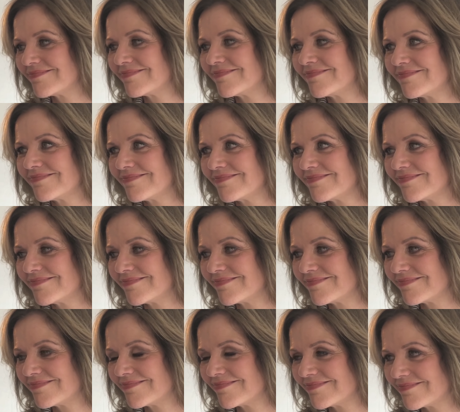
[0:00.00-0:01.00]

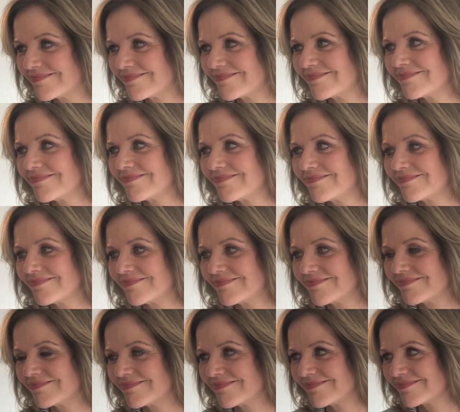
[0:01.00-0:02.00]

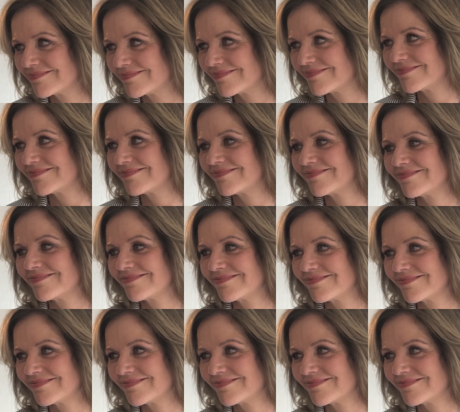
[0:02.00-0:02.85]
(not speaking)